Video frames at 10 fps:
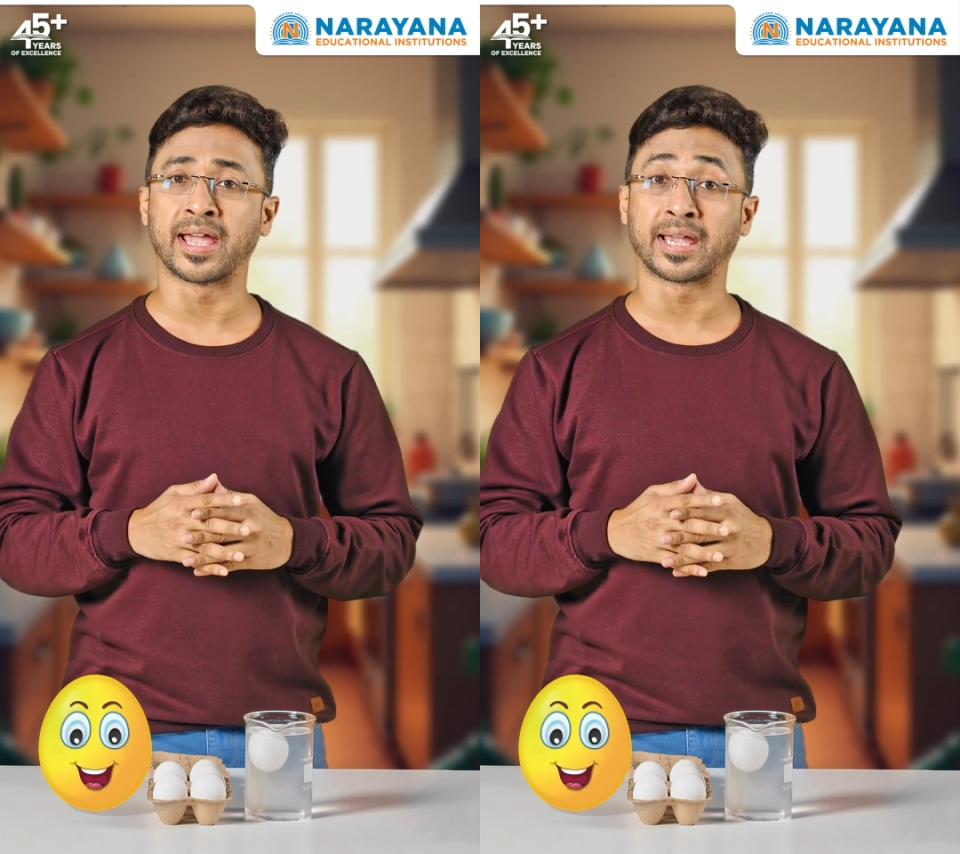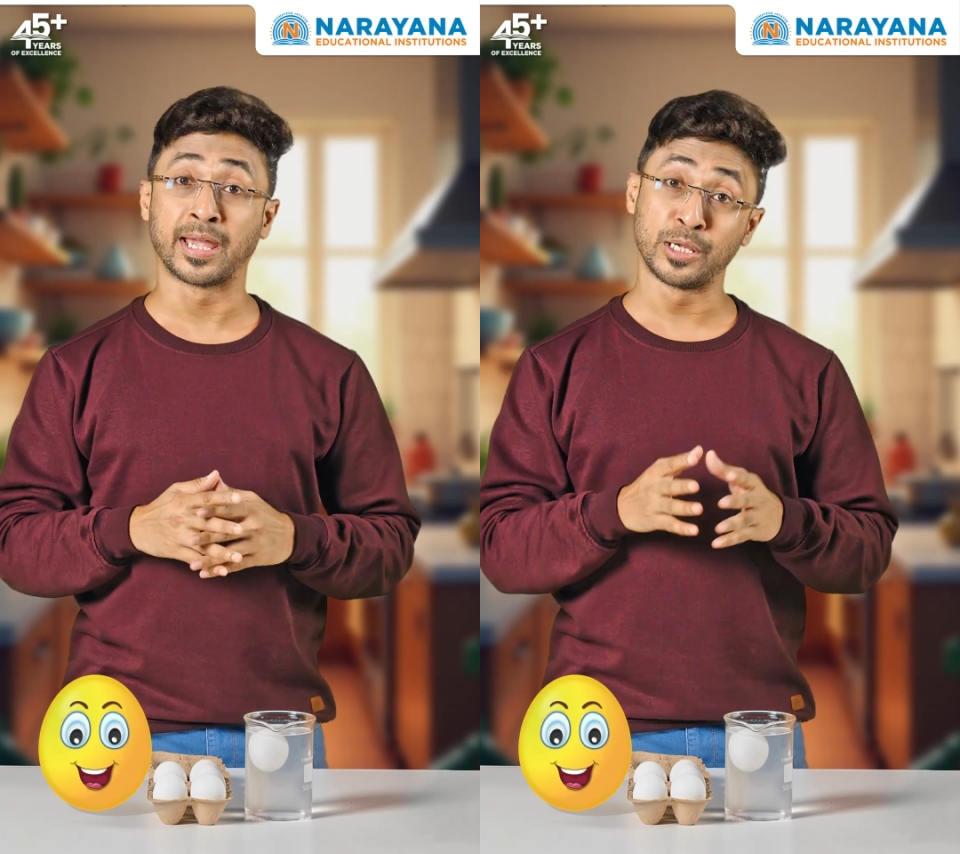
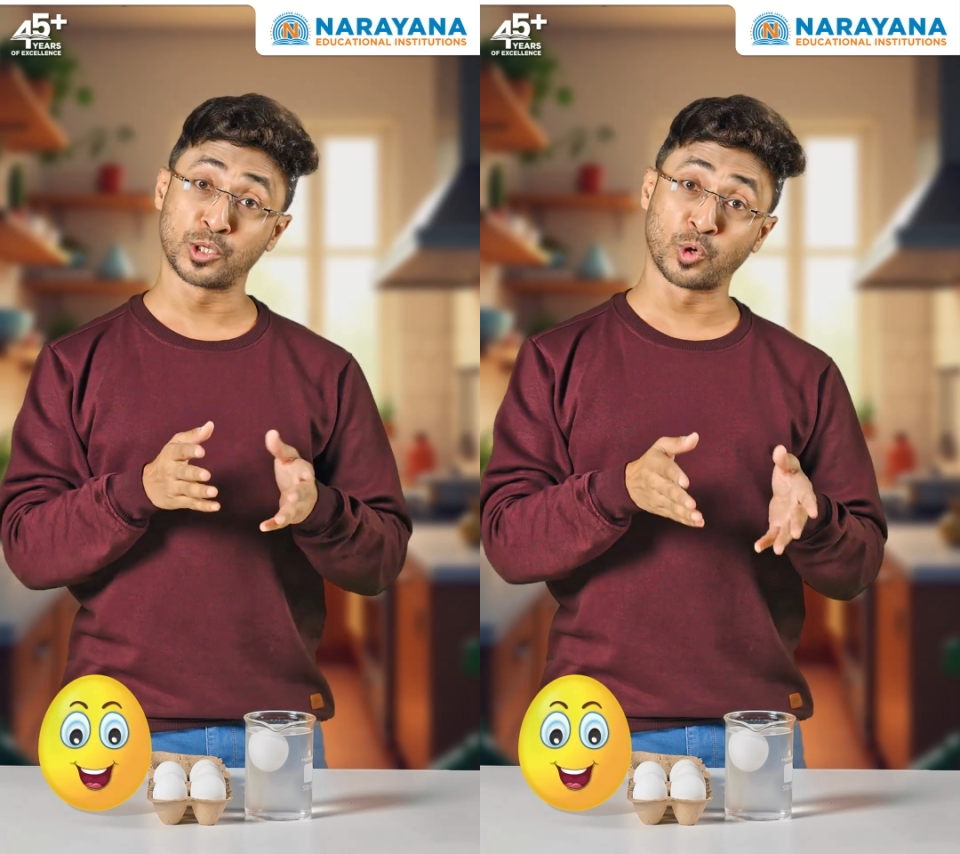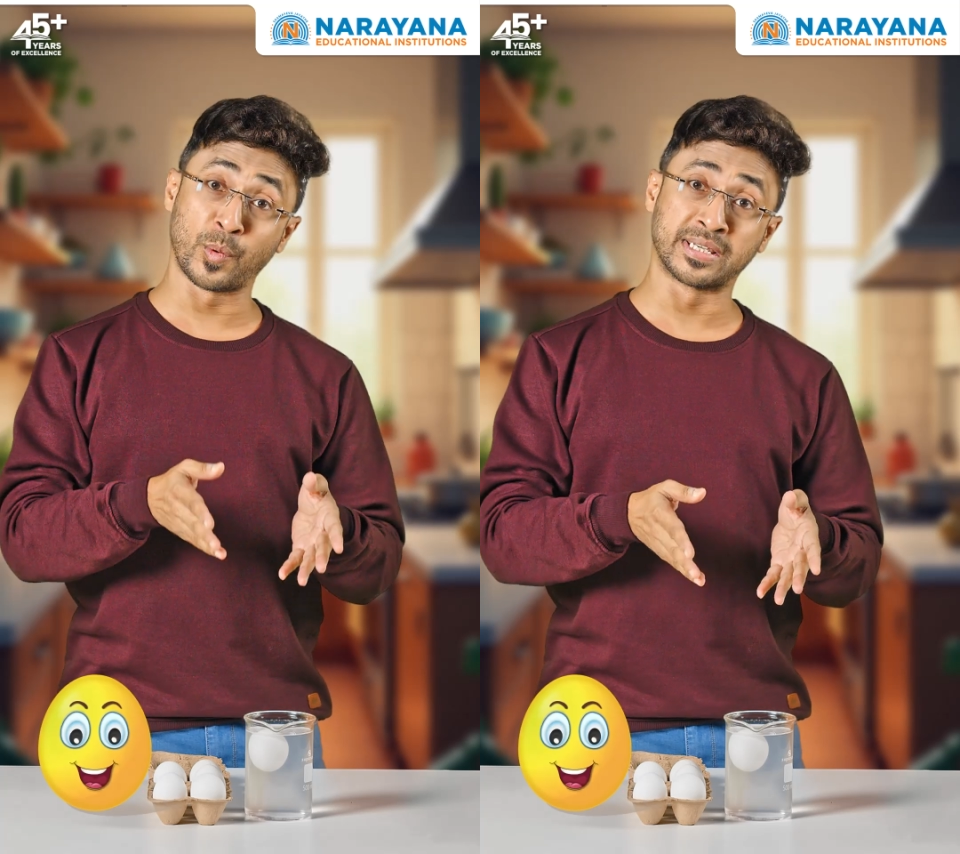egg,
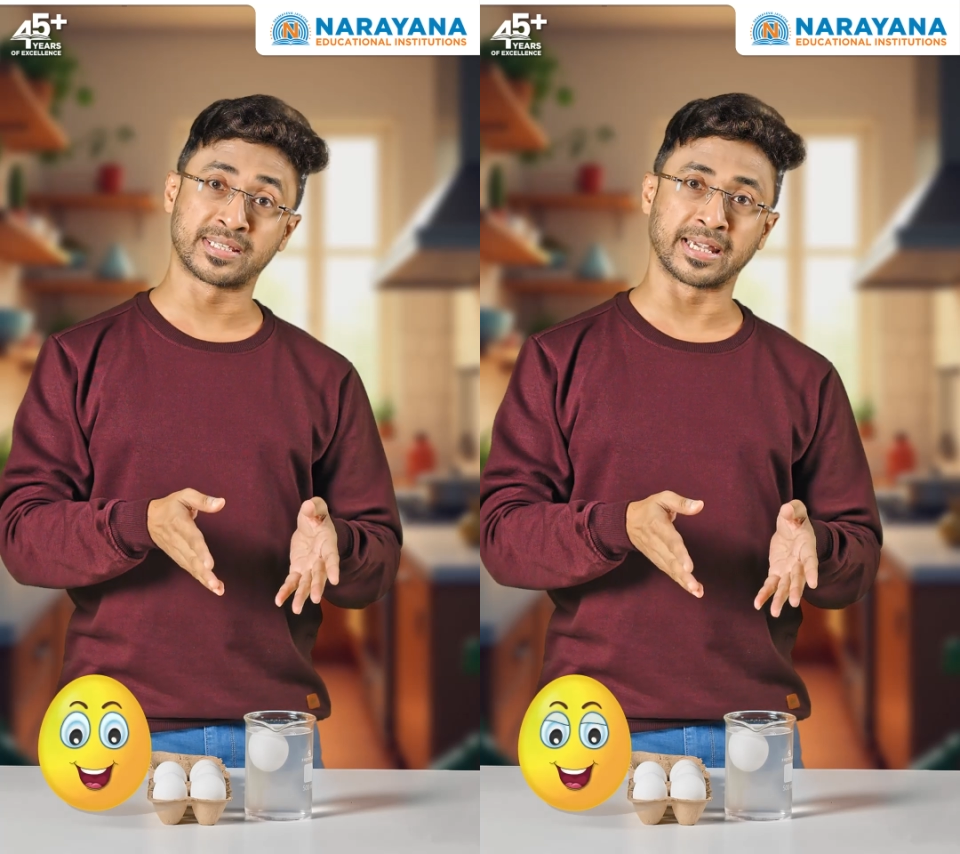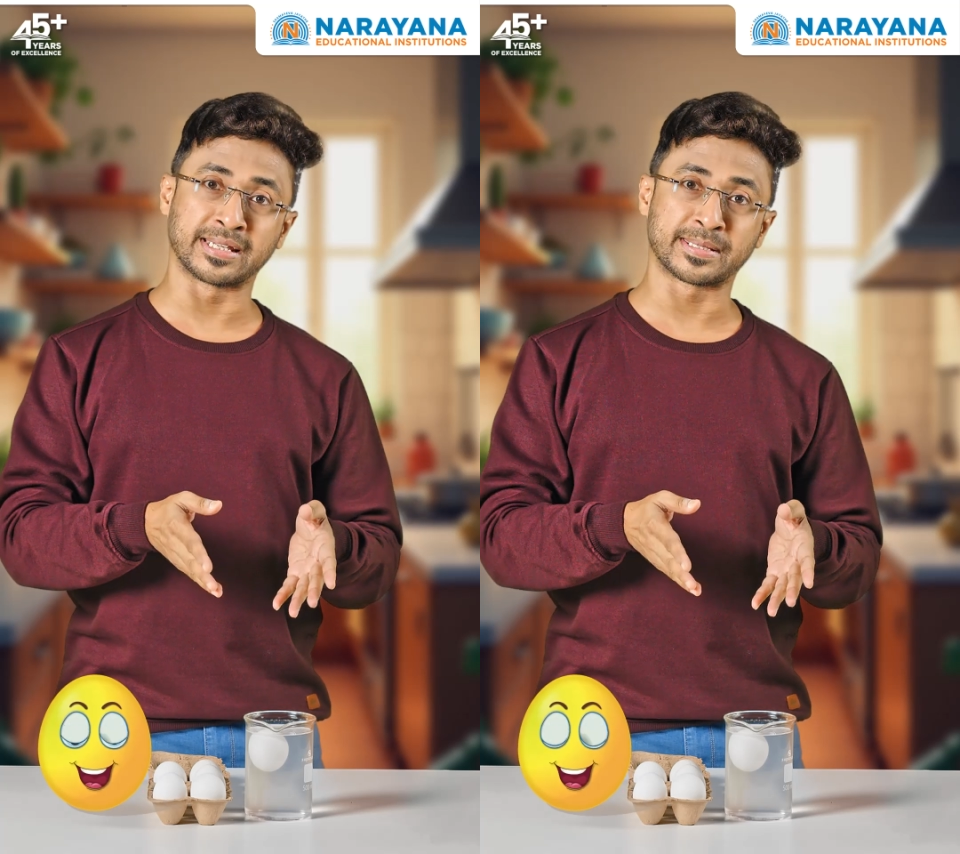so it
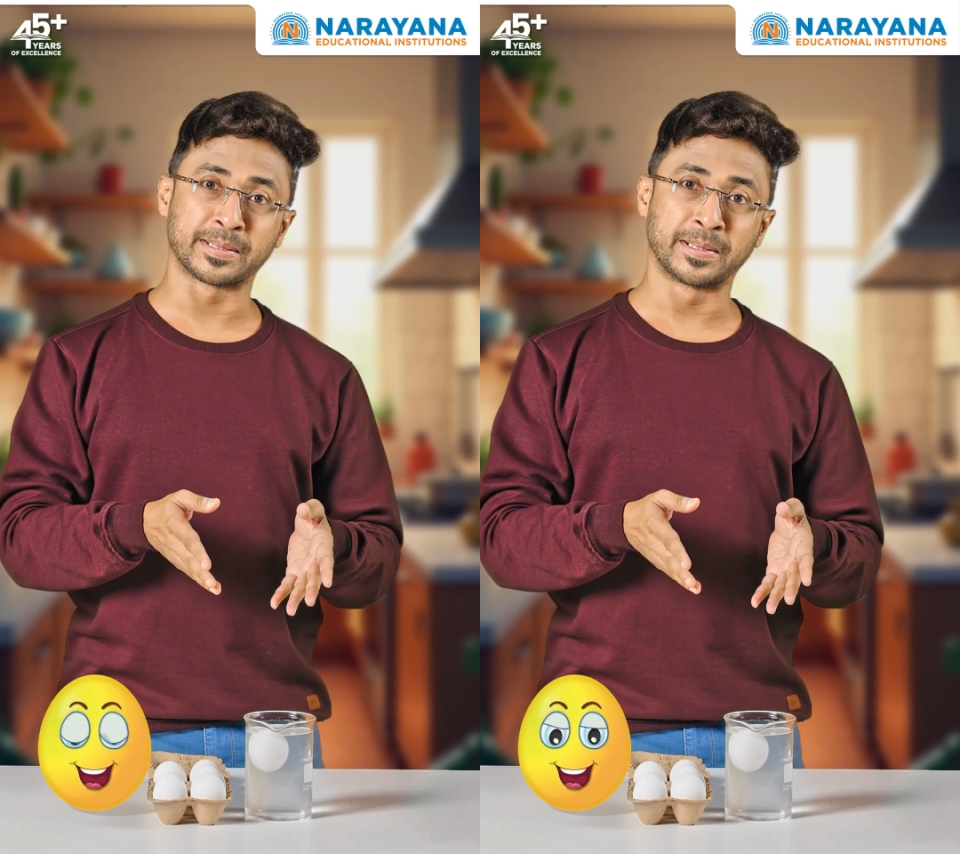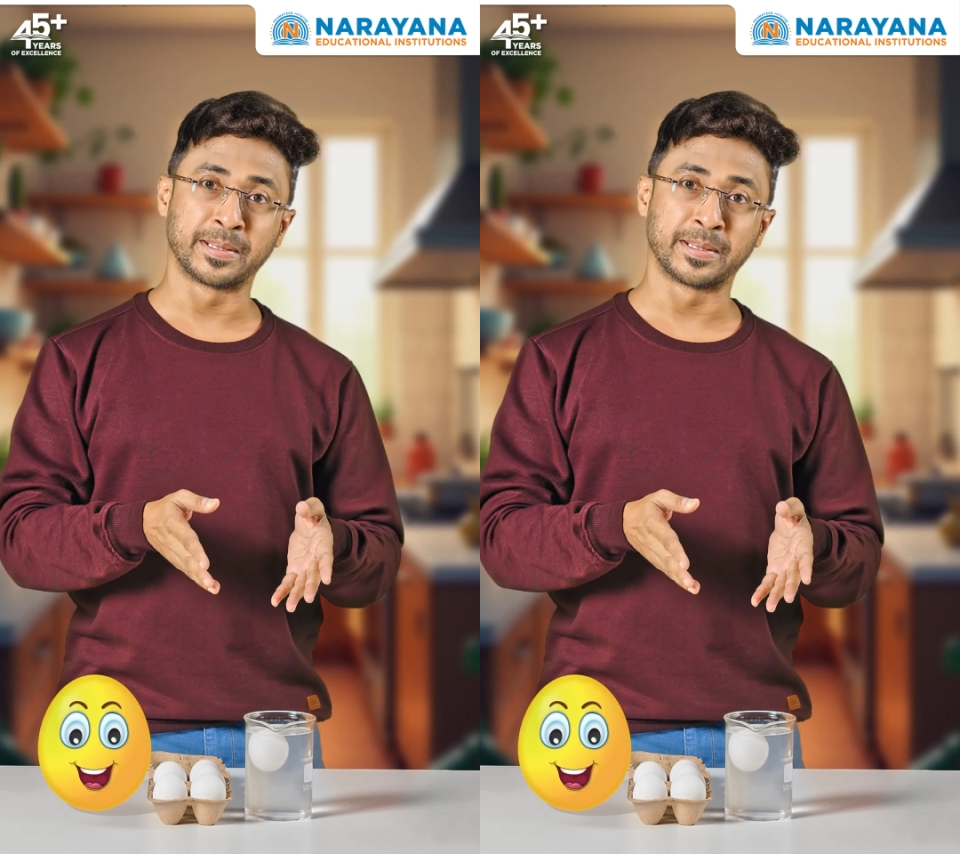sinks.